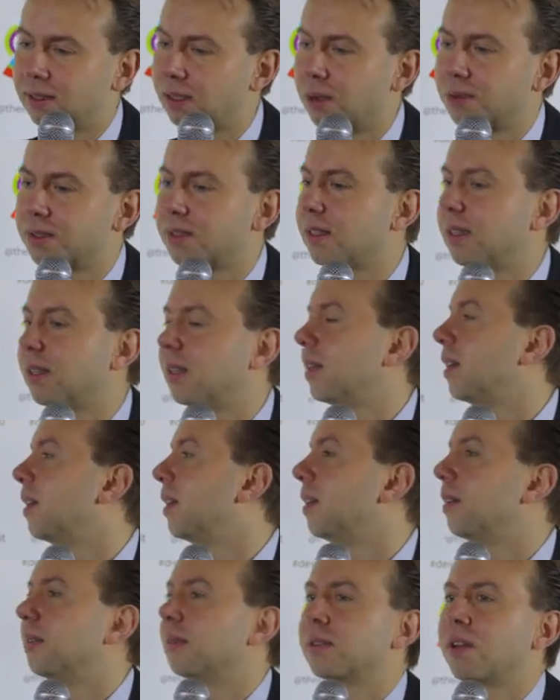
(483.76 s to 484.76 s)

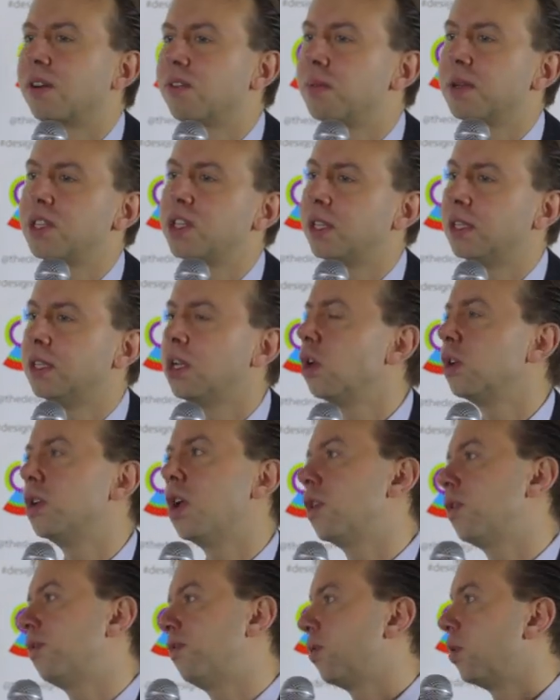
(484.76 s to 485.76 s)
toaster, coffee machine,
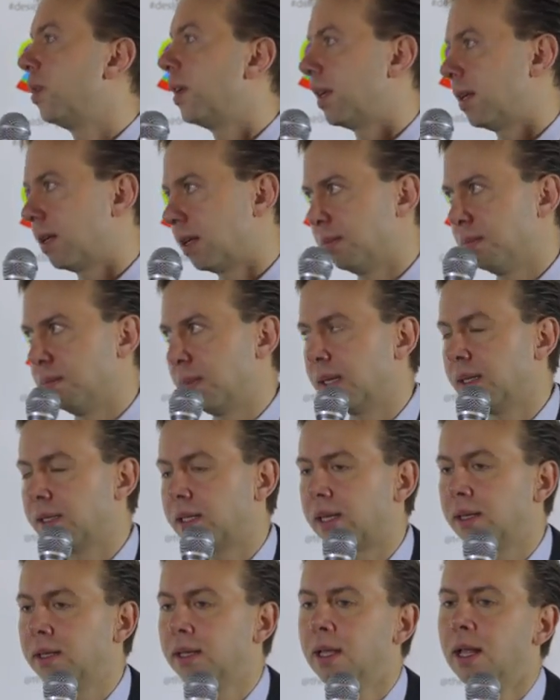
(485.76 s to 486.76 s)
not fully
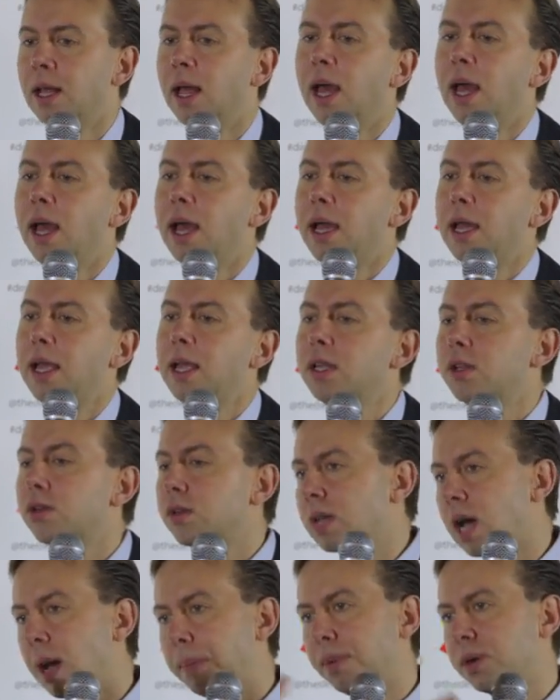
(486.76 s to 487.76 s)
built in, into
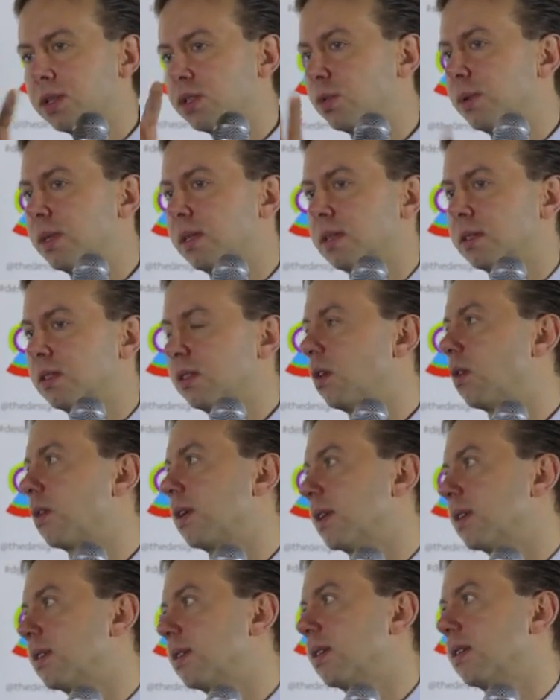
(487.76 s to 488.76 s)
cupboards with the
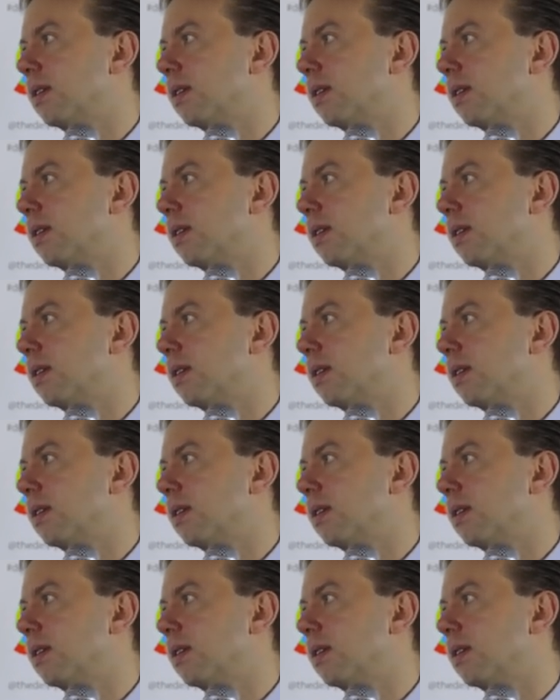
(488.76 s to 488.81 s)
sockets.